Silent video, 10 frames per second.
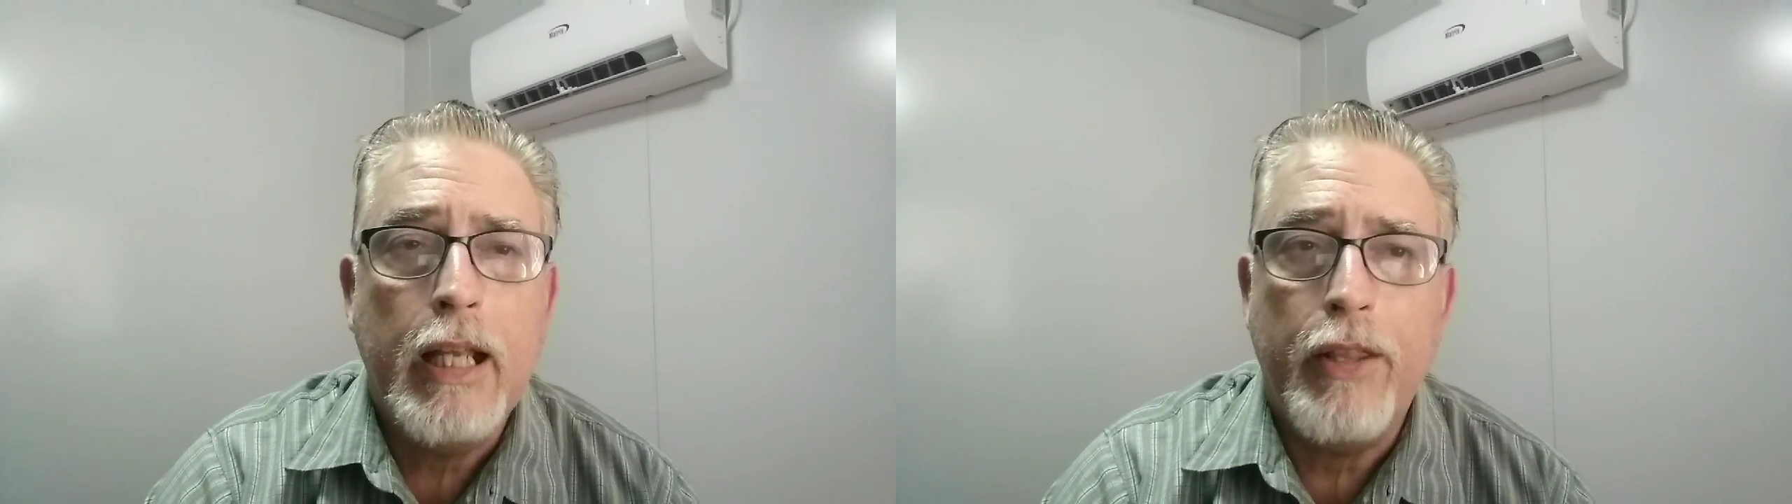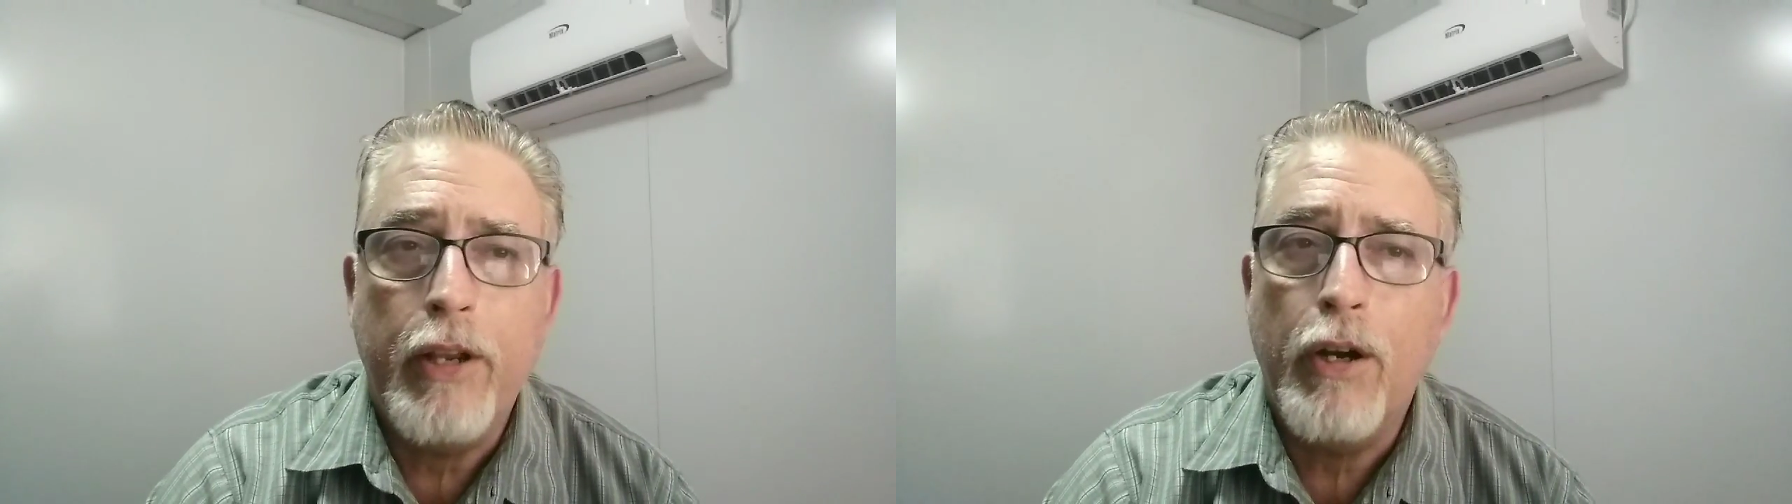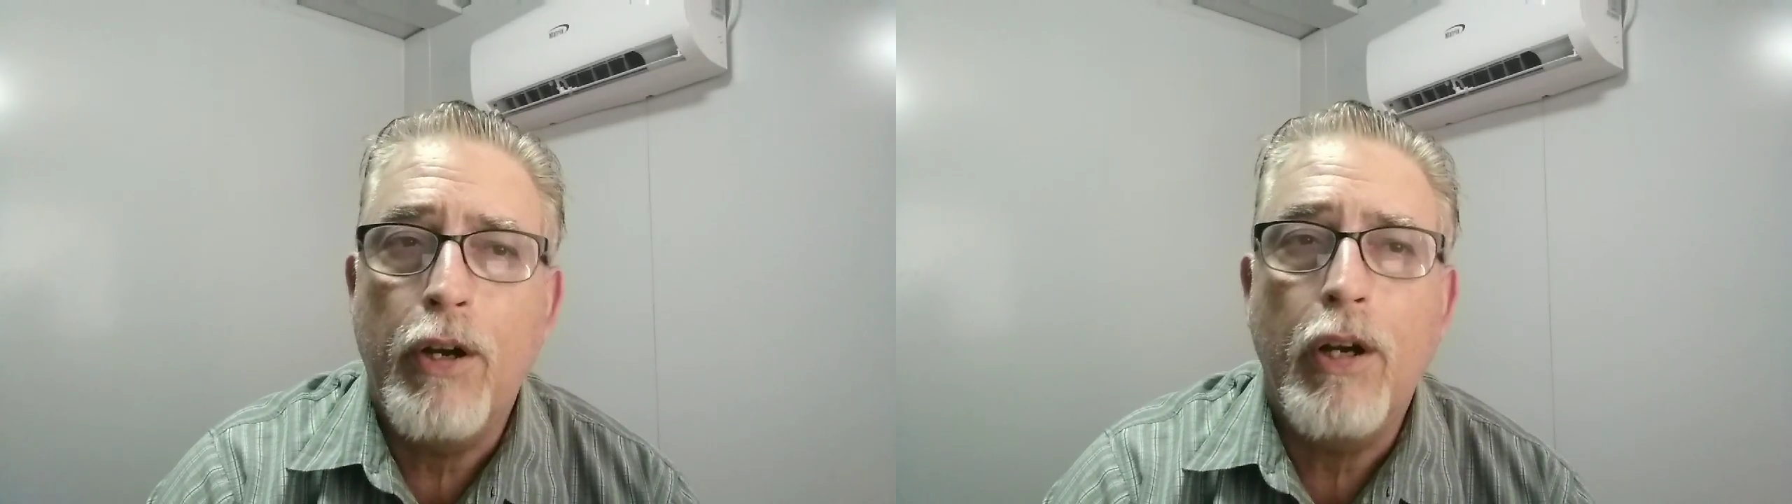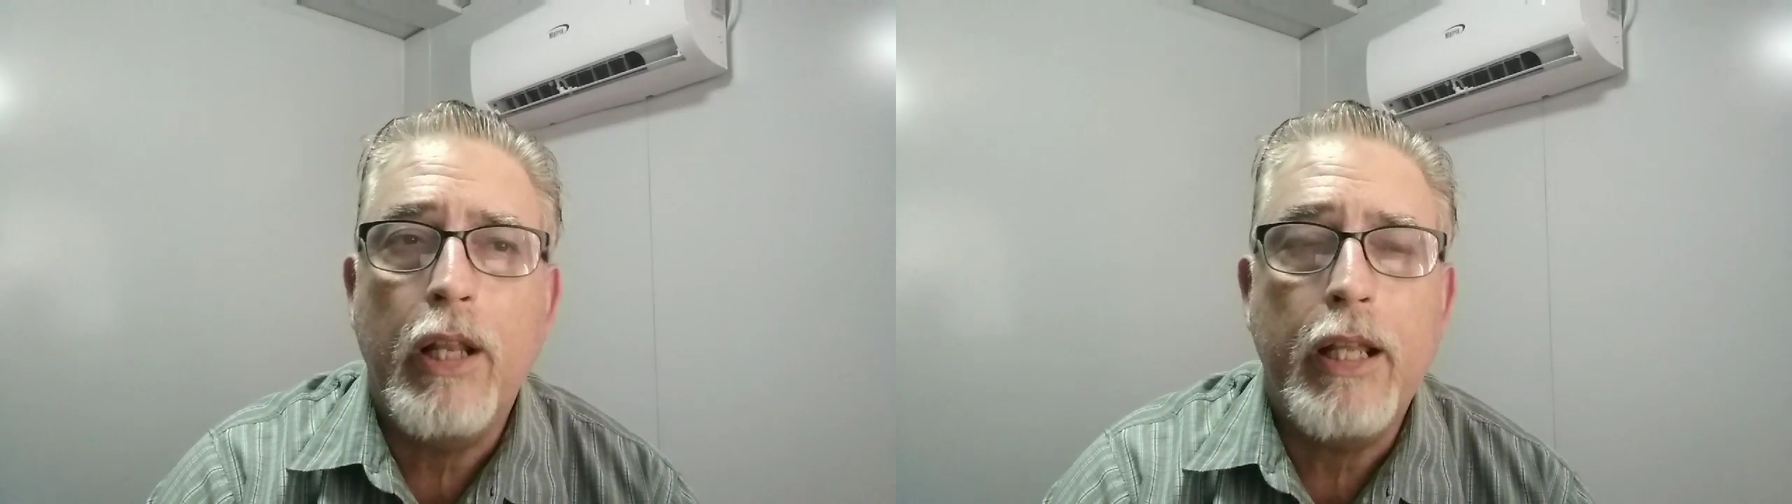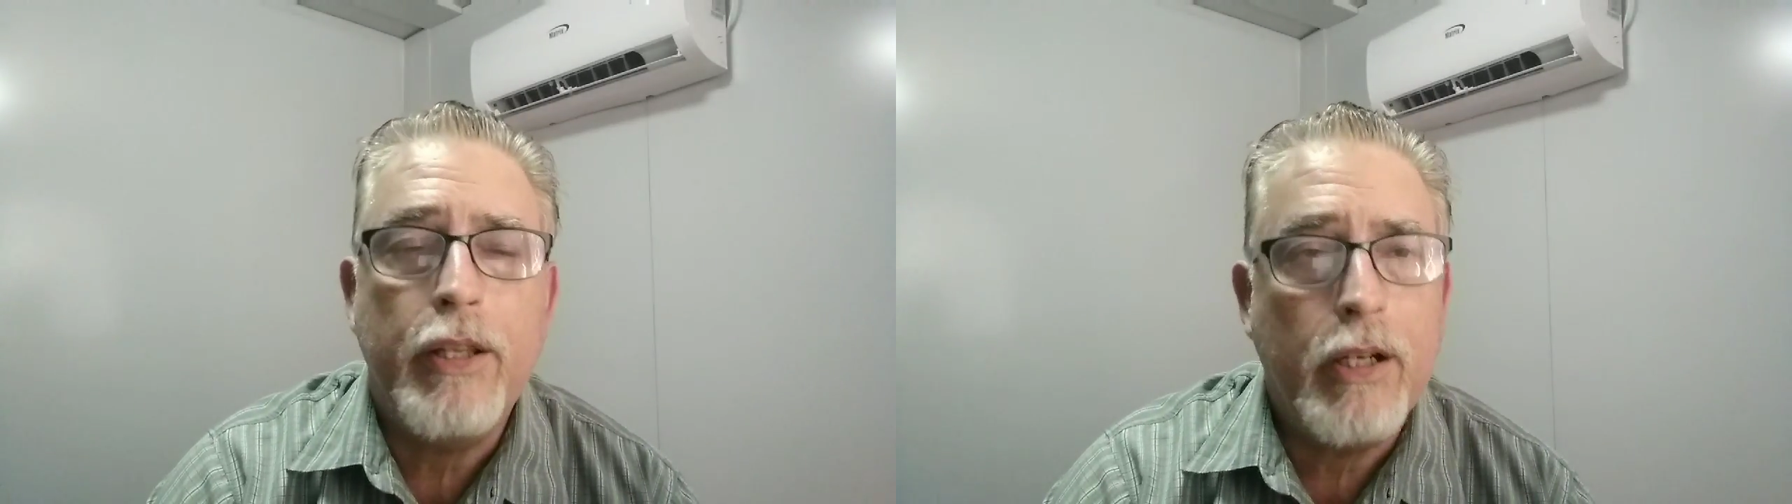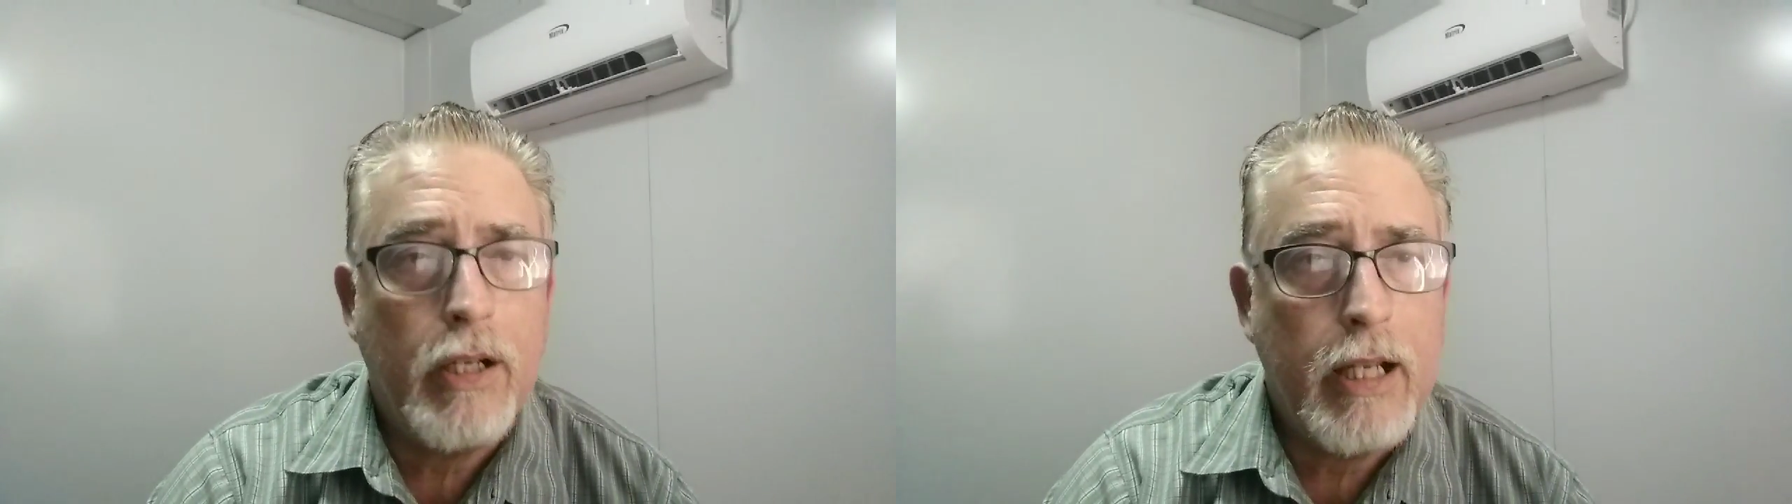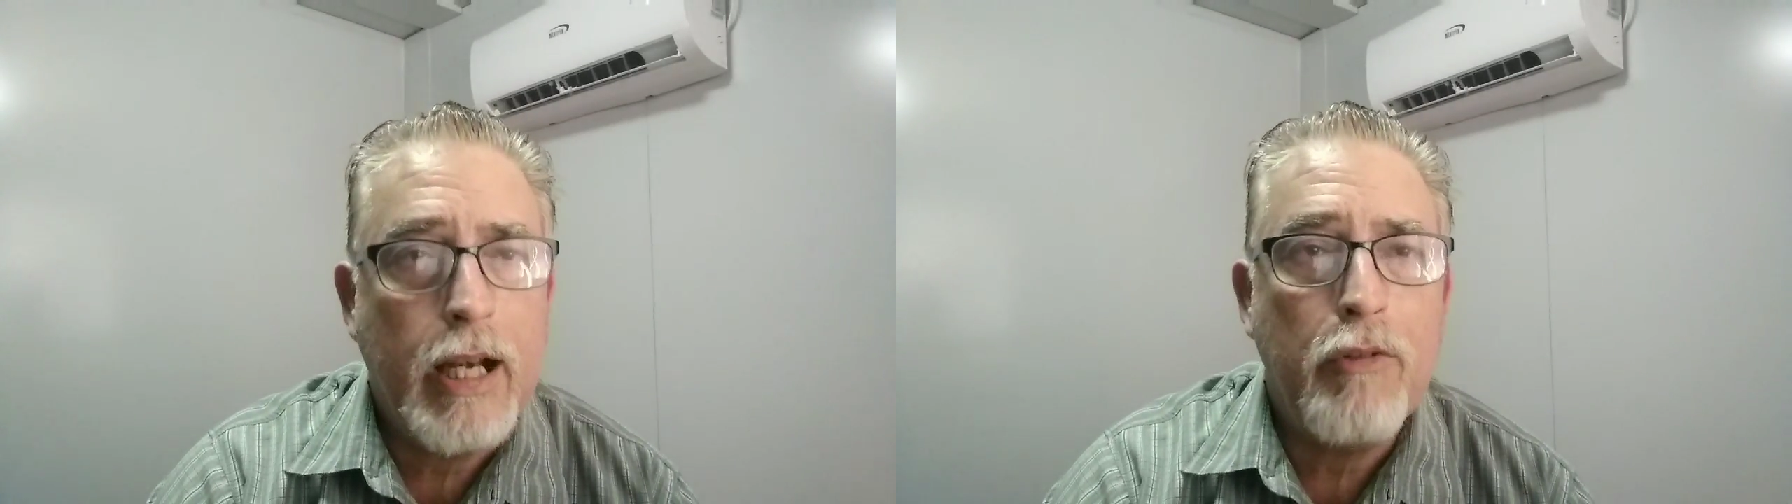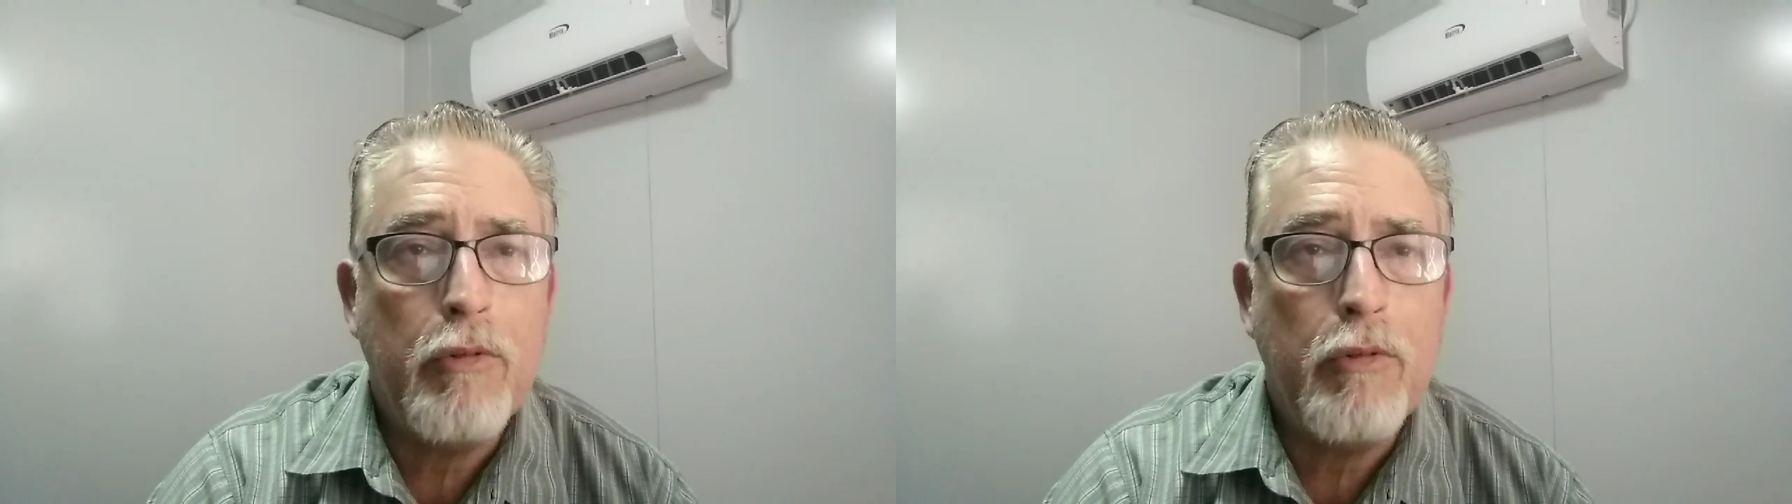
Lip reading: and they're early, they're going to get